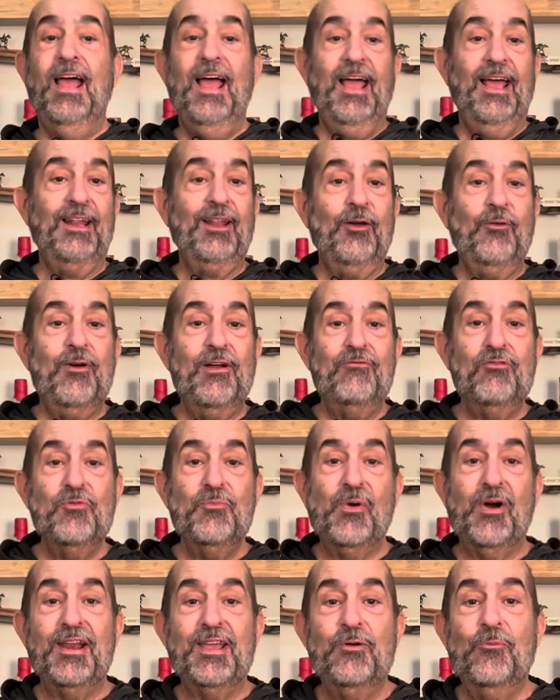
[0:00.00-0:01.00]
Hello,
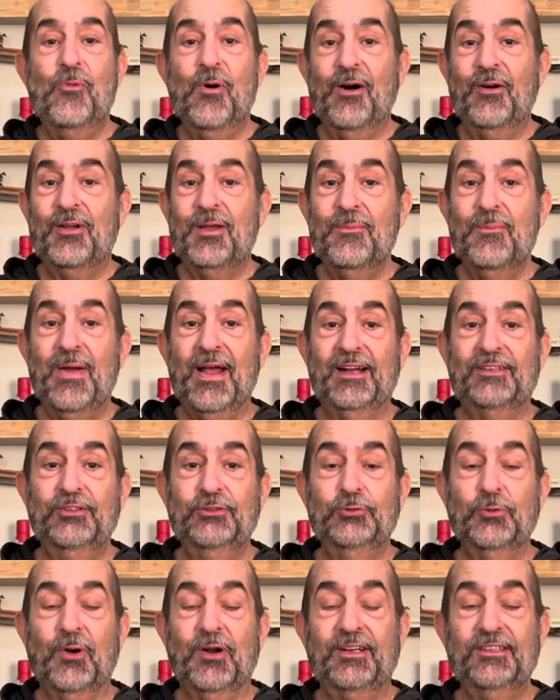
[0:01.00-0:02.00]
everybody. Welcome back to
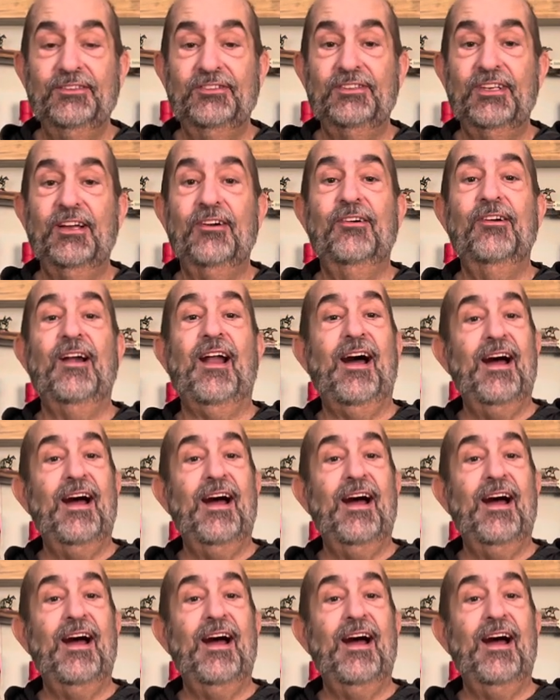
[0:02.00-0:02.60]
Drunken Sailor.